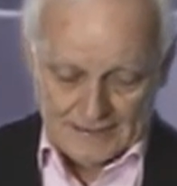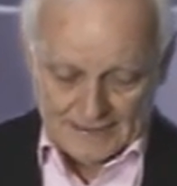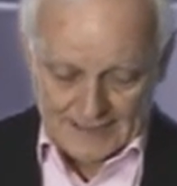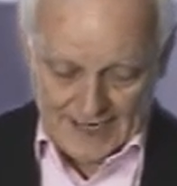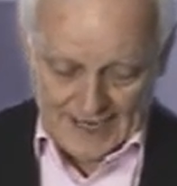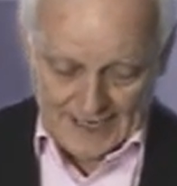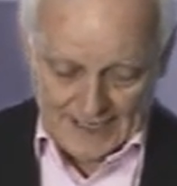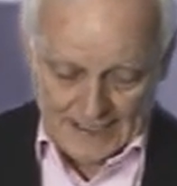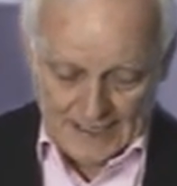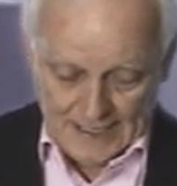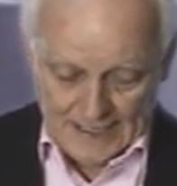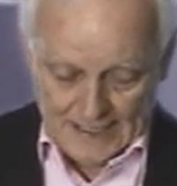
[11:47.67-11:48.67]

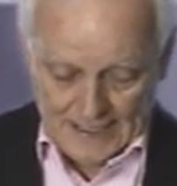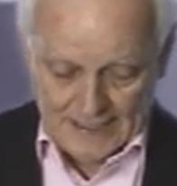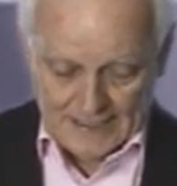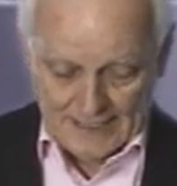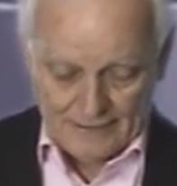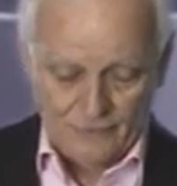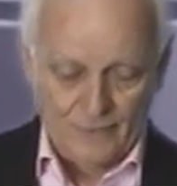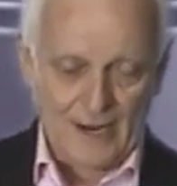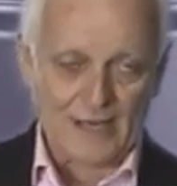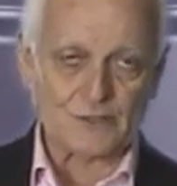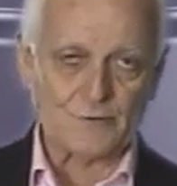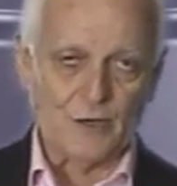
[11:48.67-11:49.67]
today he can
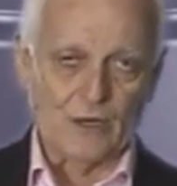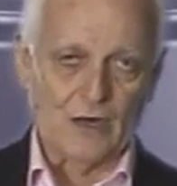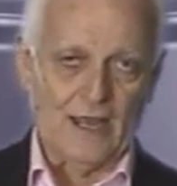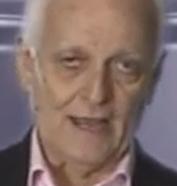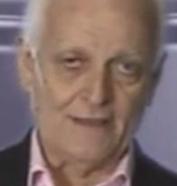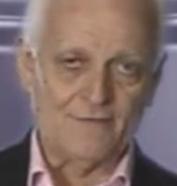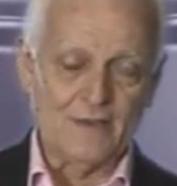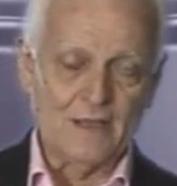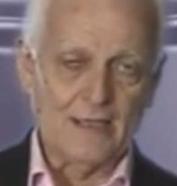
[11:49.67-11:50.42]
grasp your life